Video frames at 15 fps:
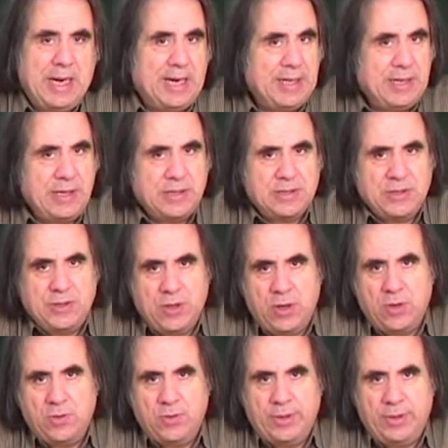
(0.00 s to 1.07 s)
It's
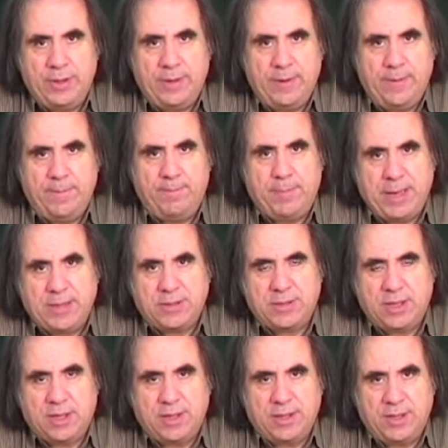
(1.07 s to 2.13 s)
known
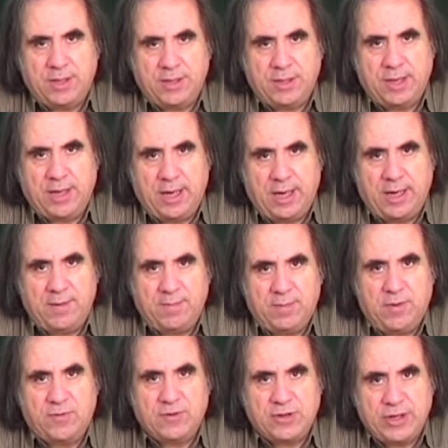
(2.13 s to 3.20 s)
basically in the game
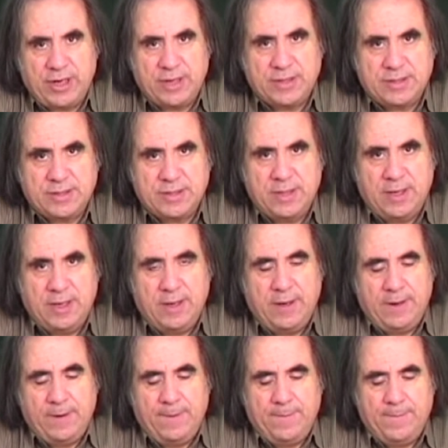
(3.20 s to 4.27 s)
of chess.
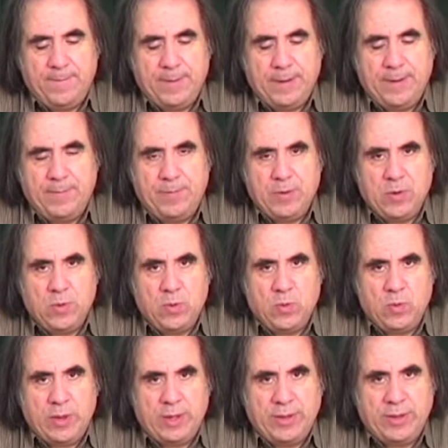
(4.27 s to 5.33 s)

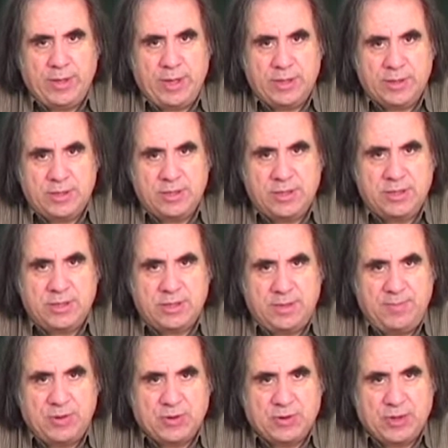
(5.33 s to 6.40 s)
When there is a
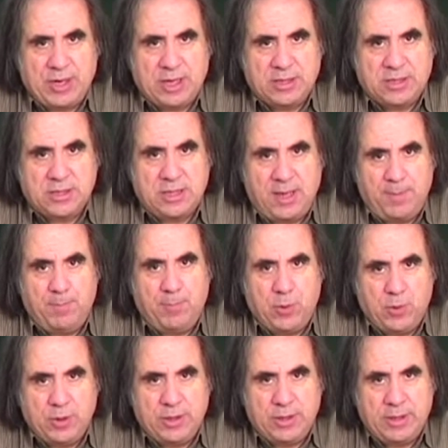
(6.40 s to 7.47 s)
symmetry, at some
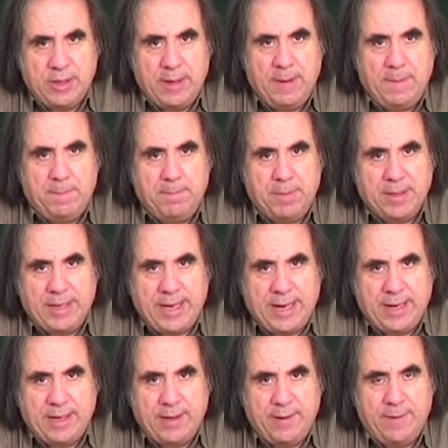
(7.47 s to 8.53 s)
point, black,
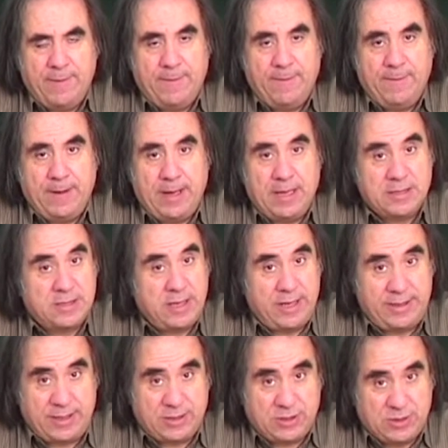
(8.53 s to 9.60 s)
and
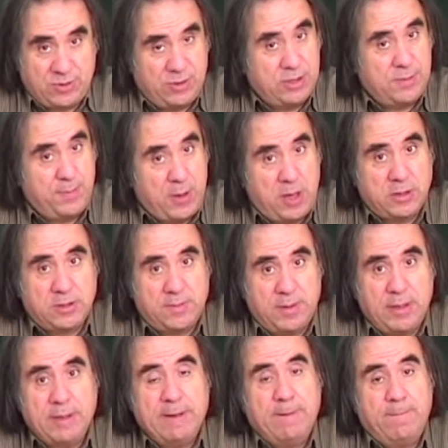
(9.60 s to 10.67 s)
as soon as possible,
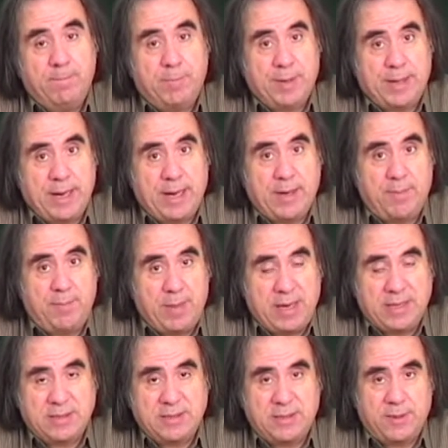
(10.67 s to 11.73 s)
black
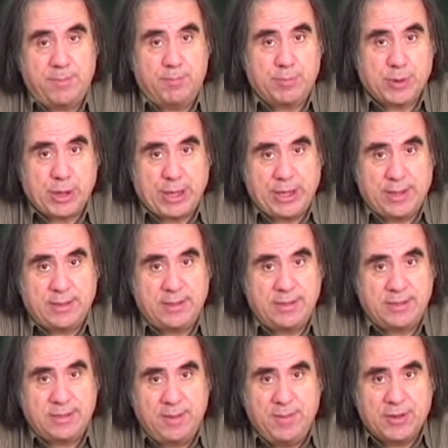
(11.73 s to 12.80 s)
must break the
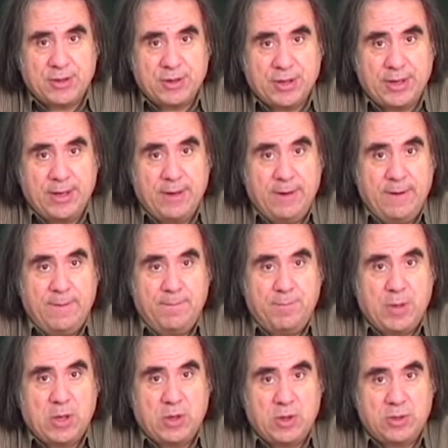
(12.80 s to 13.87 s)
symmetry,
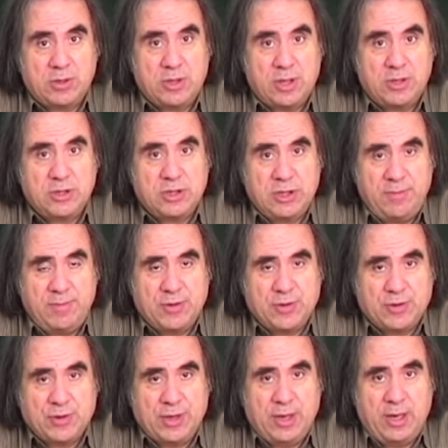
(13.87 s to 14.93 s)
because
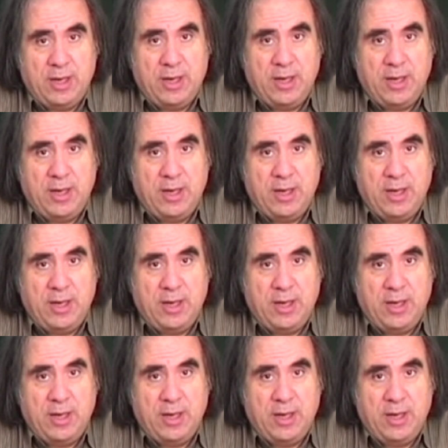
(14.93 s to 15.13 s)
symmetry